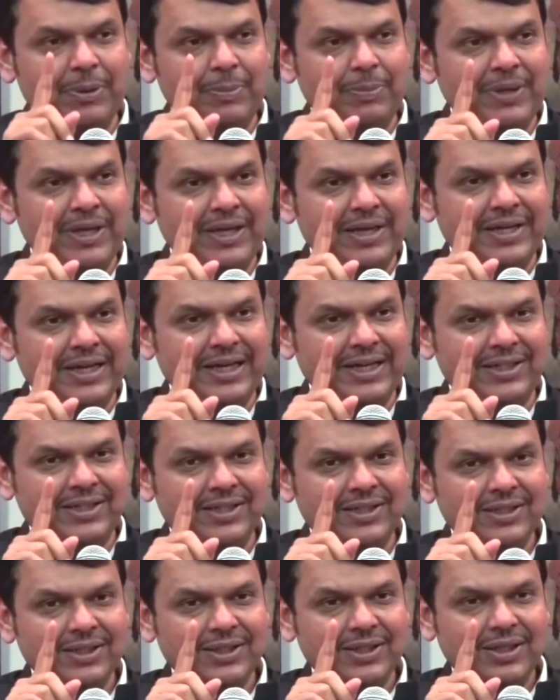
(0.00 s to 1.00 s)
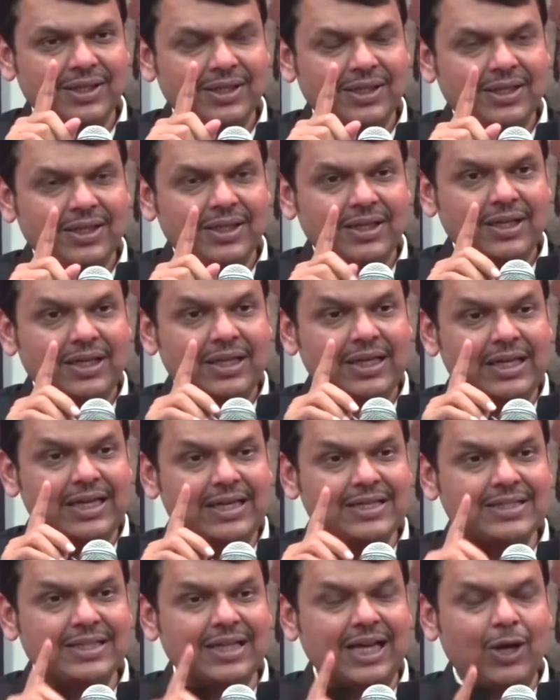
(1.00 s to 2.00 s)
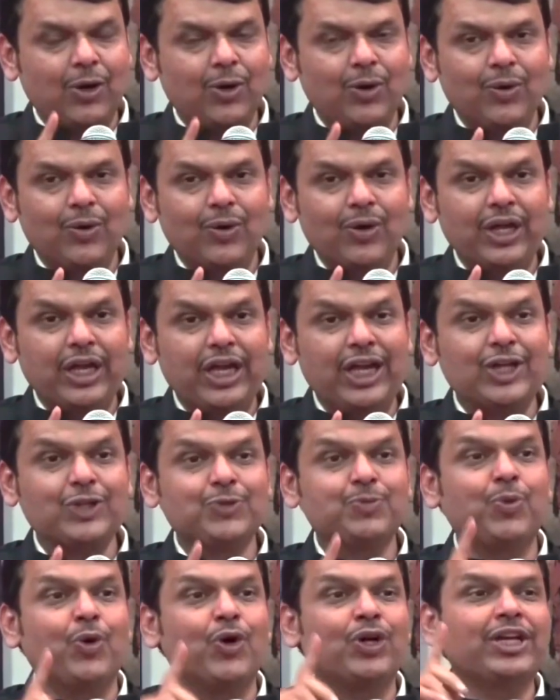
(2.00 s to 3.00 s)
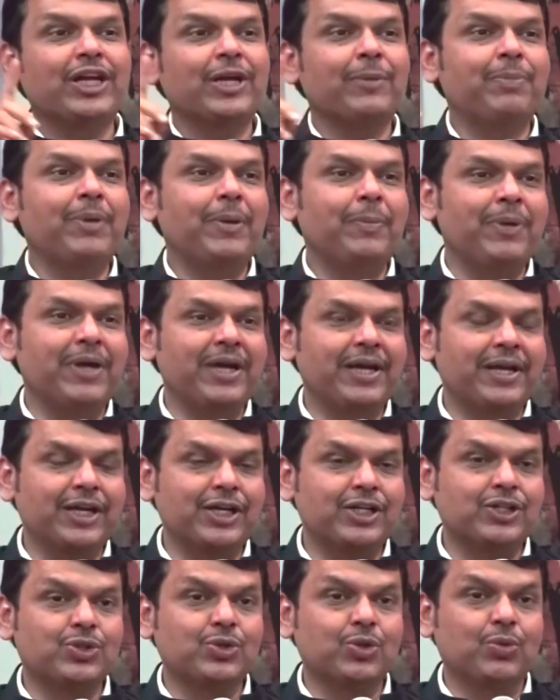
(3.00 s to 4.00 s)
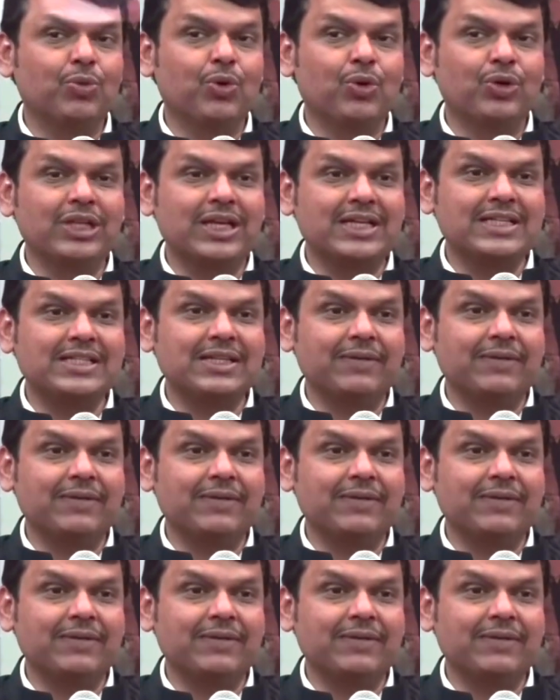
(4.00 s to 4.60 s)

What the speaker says: PPE kit, is now exporting PPE kits to more than